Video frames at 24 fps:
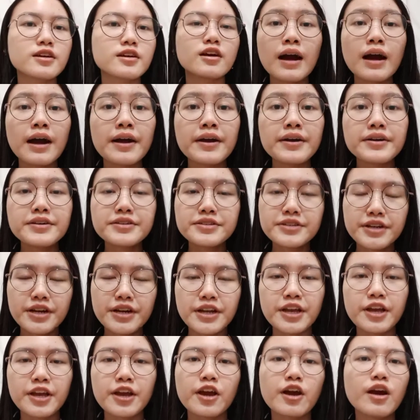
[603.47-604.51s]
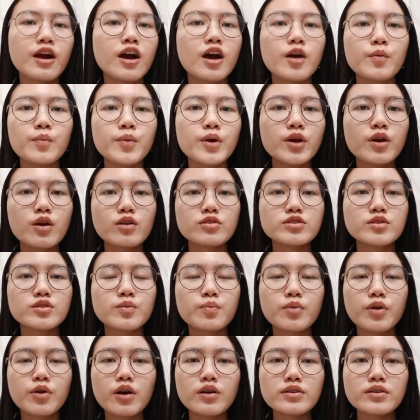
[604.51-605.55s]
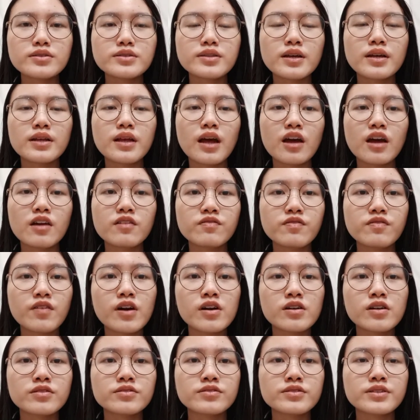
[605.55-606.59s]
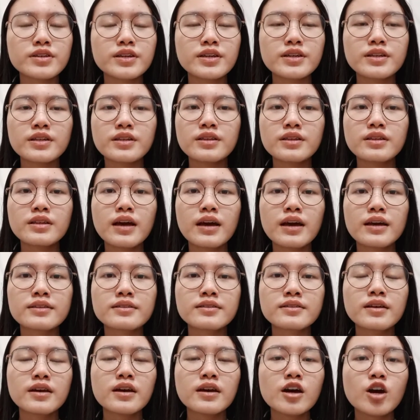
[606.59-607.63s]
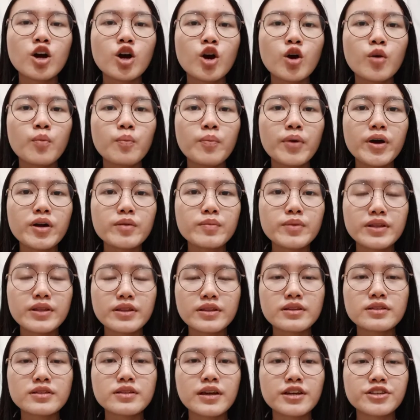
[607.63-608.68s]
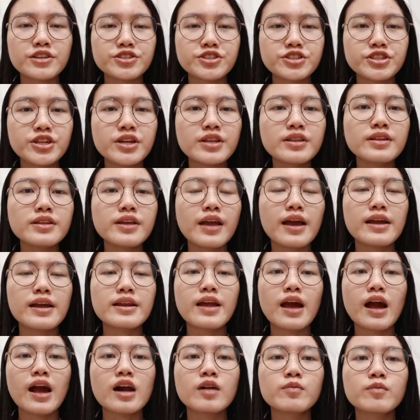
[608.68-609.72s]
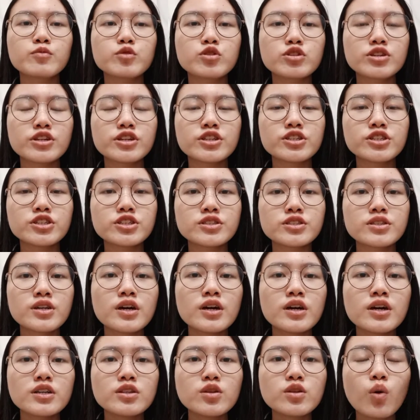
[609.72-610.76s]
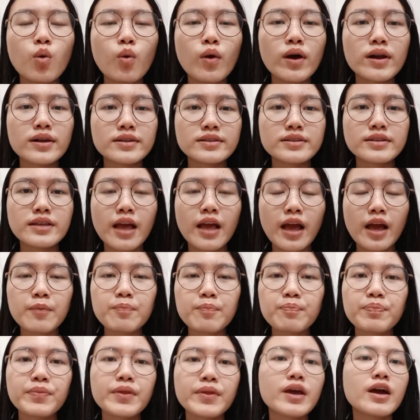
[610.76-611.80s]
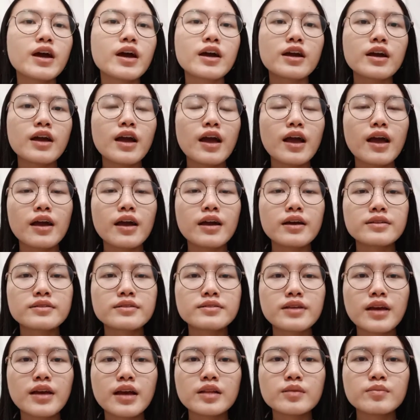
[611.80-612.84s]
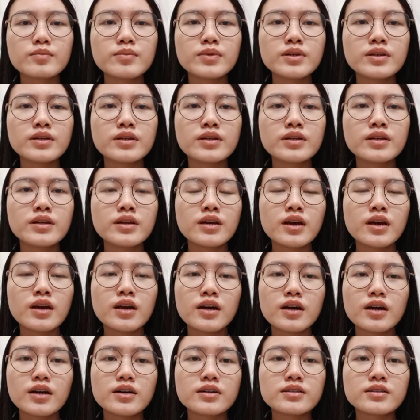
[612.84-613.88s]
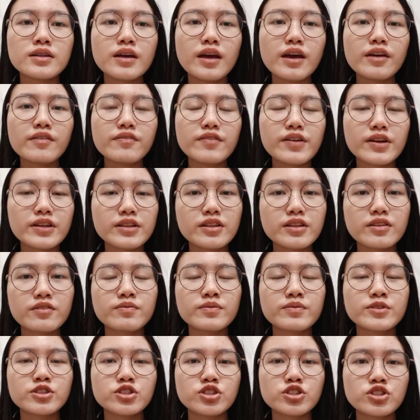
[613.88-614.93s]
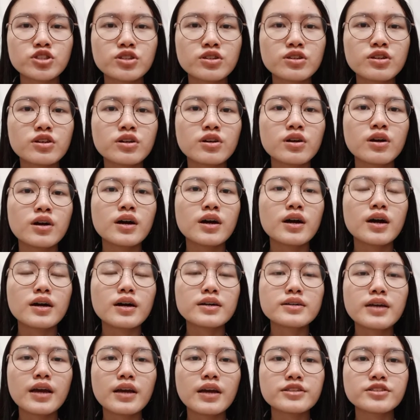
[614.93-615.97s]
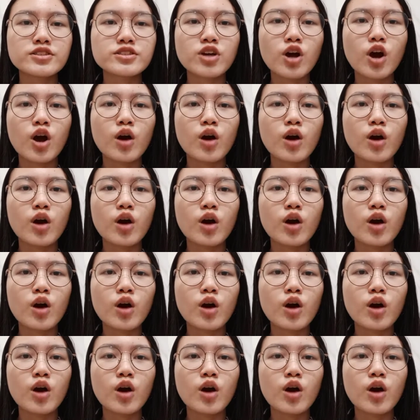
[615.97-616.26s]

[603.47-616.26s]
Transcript: I agree, because the pros that I found in that permitted action can help to reduce the wealth gap and can be an effective measure against